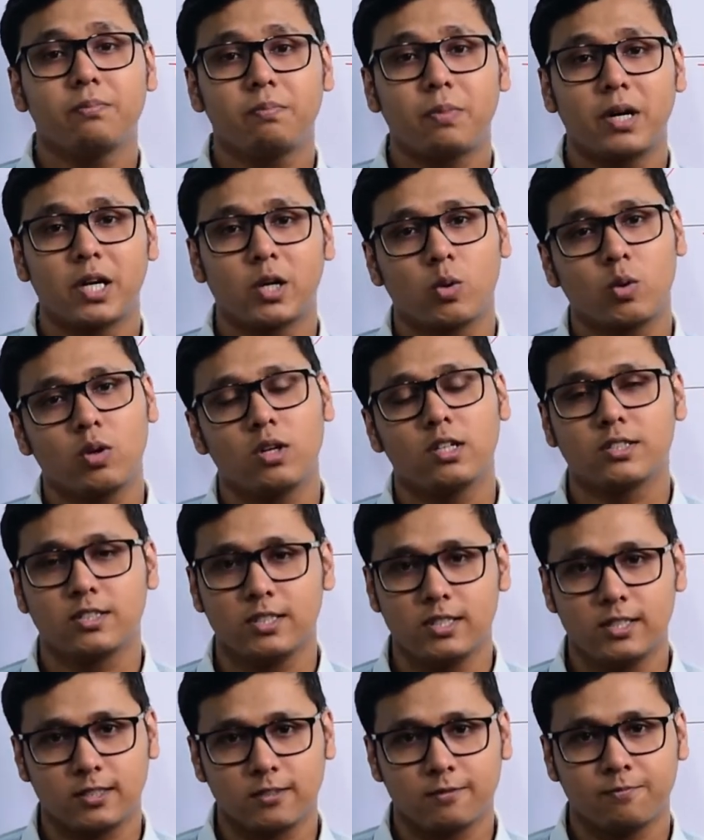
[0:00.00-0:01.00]
particular
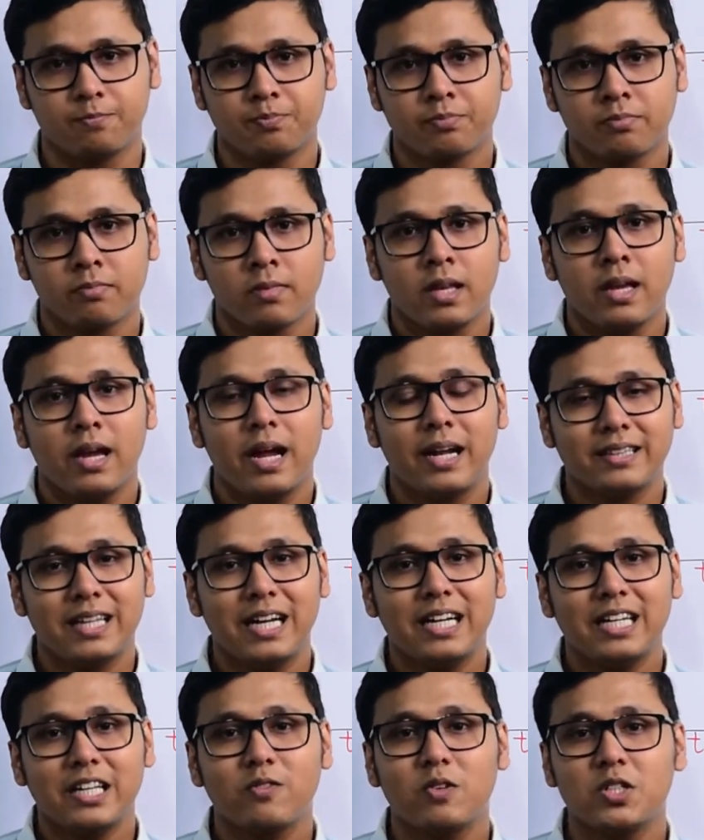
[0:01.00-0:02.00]
season. And
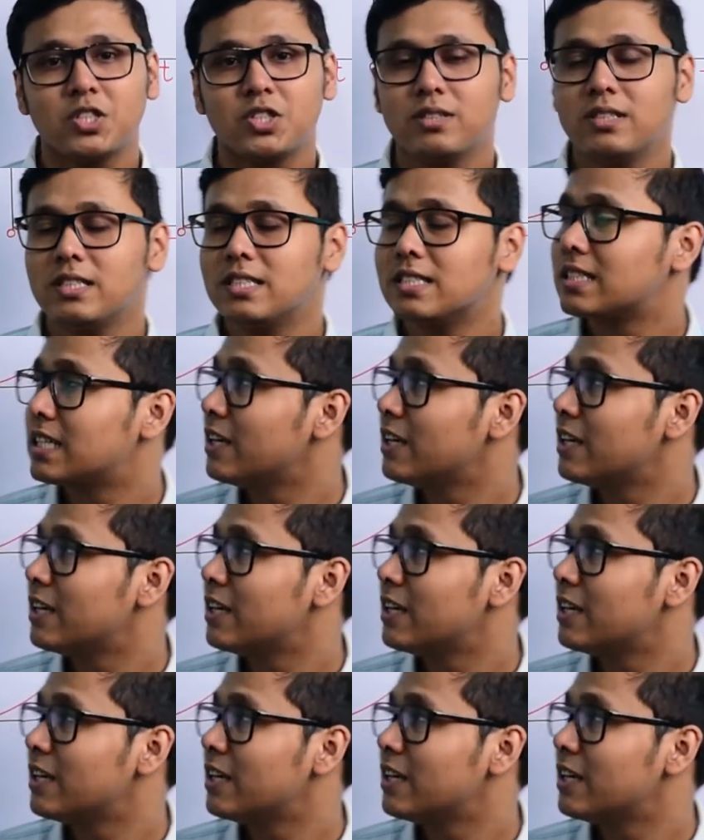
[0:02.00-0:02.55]
that equation is